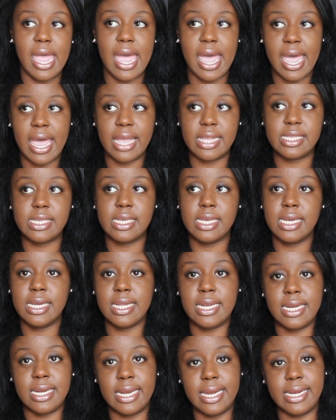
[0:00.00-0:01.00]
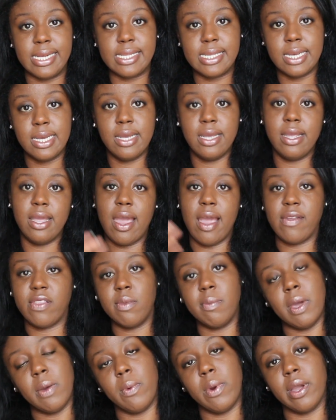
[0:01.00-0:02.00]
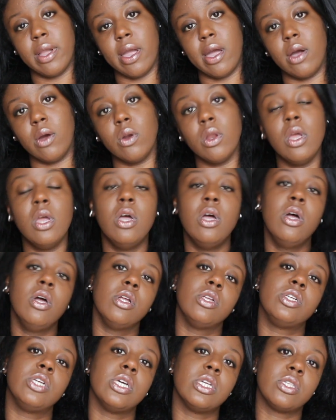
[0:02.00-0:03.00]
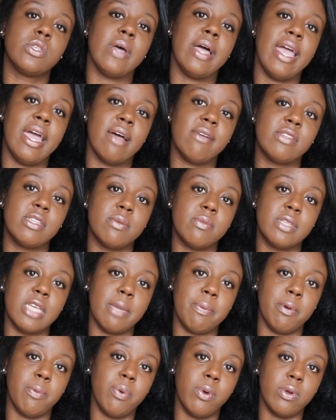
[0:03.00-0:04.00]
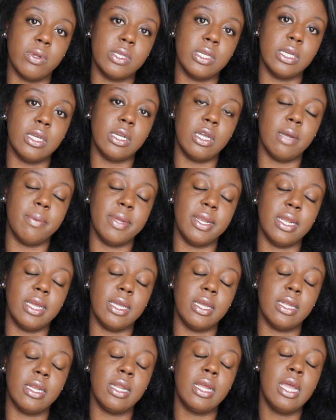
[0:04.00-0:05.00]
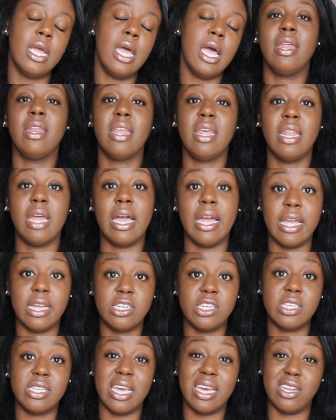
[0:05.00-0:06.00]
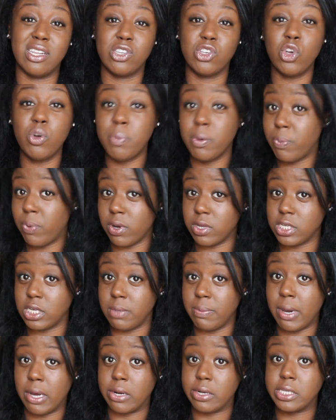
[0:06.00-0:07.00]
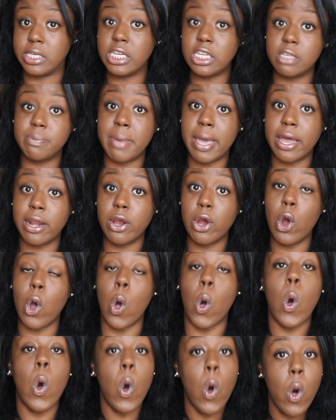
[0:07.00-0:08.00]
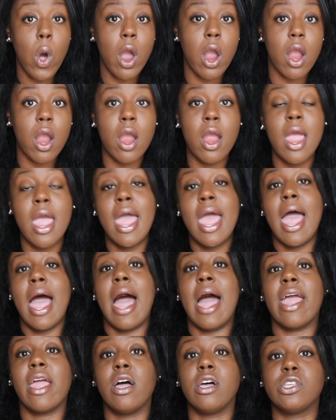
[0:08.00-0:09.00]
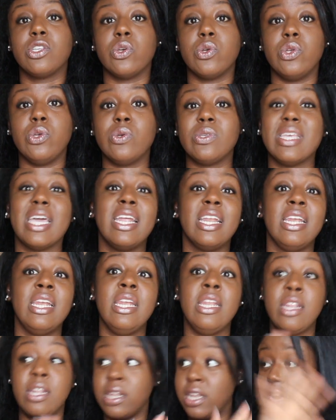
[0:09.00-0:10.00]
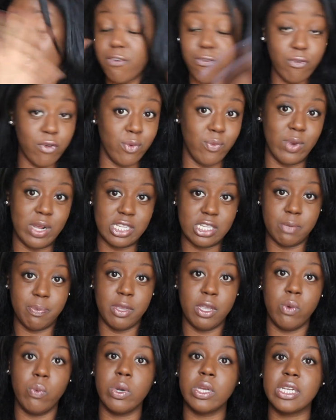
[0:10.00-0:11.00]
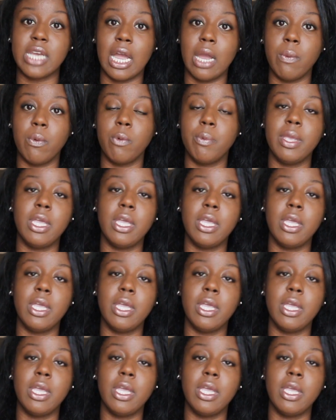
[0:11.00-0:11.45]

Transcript: at night after my workout, just so I have some type of protein coming in. And then I just add a scoop of protein powder to this batter, or I also use a different recipe, which I will